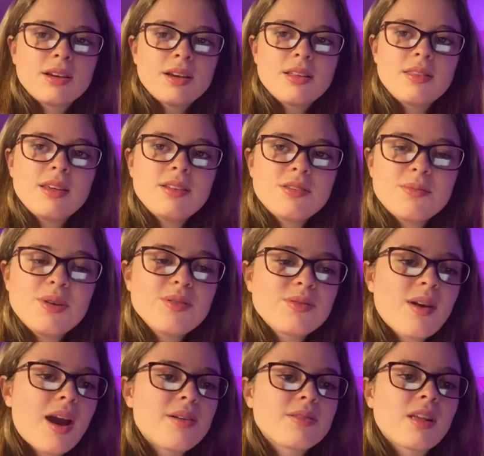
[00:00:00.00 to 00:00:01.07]
This moves
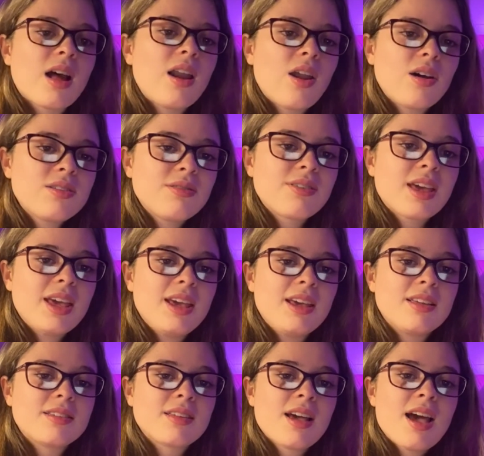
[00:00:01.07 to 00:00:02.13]
around a lot of
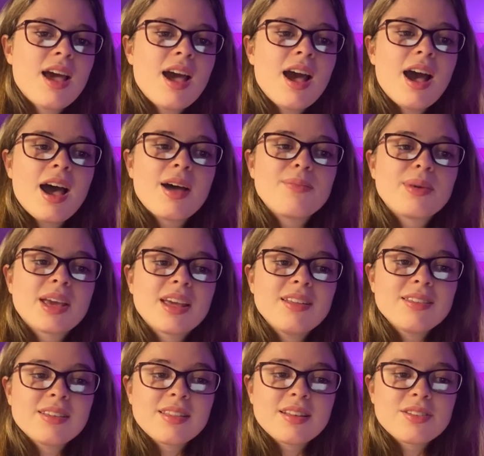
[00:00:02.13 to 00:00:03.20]
keys and
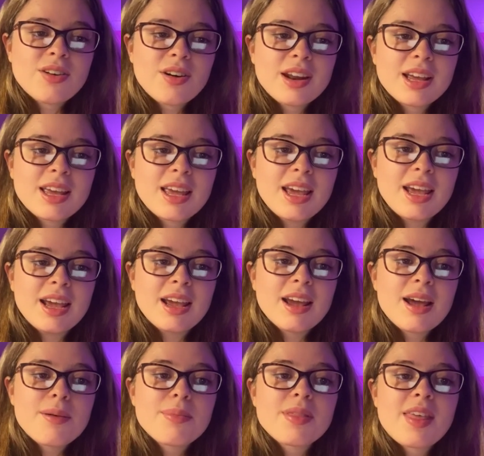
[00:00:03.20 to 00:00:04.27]
begins in the tonic key,
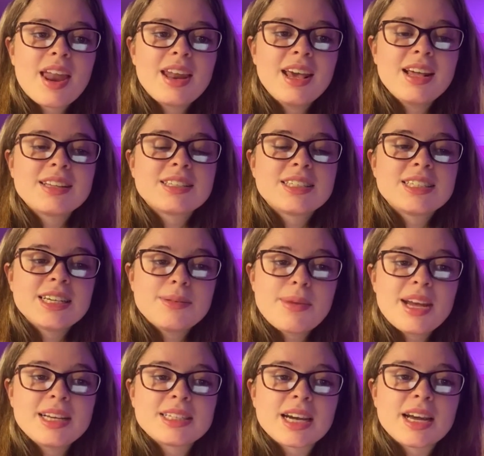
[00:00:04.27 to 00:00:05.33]
but then hits G
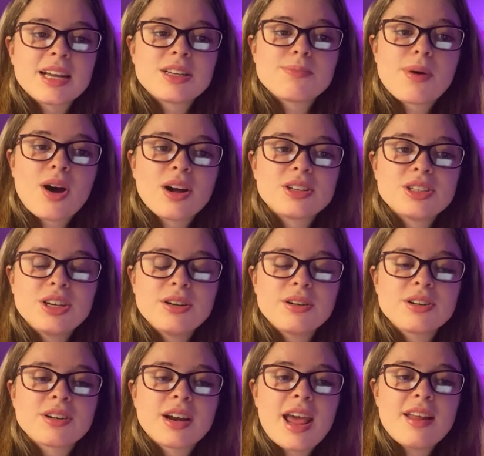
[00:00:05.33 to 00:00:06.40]
major at bar
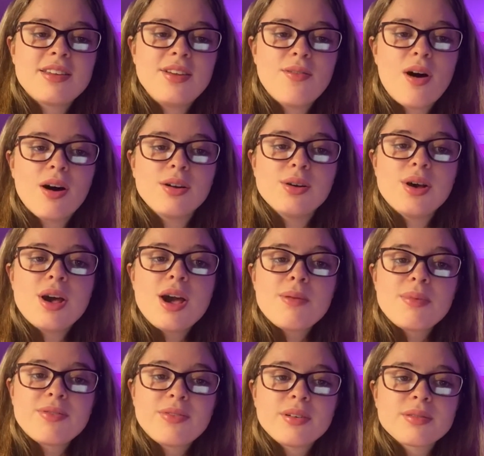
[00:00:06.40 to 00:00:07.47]
281,
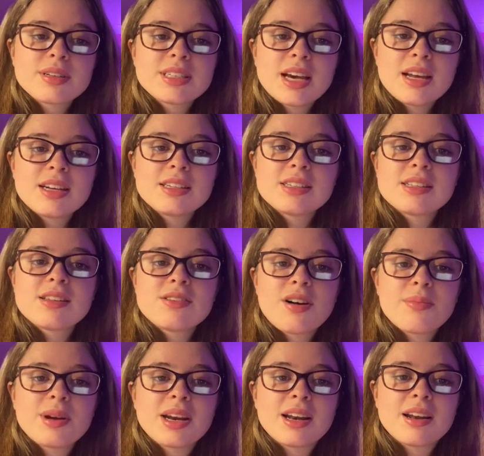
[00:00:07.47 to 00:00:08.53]
before returning to the
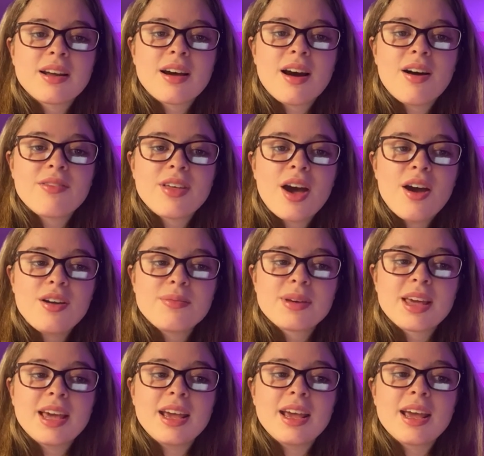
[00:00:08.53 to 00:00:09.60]
dominant of the home
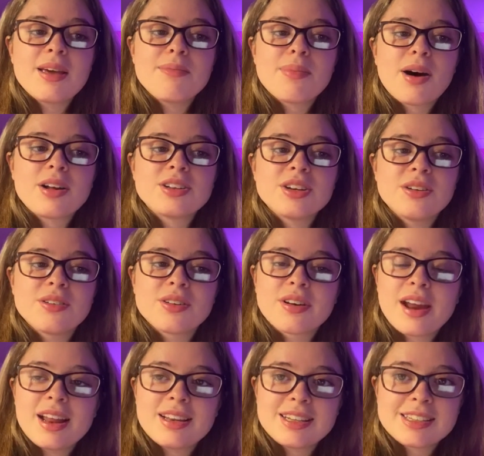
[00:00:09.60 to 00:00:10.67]
key in bar
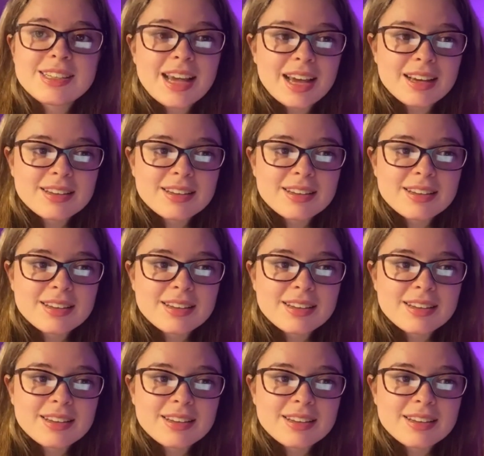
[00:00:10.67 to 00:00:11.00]
286.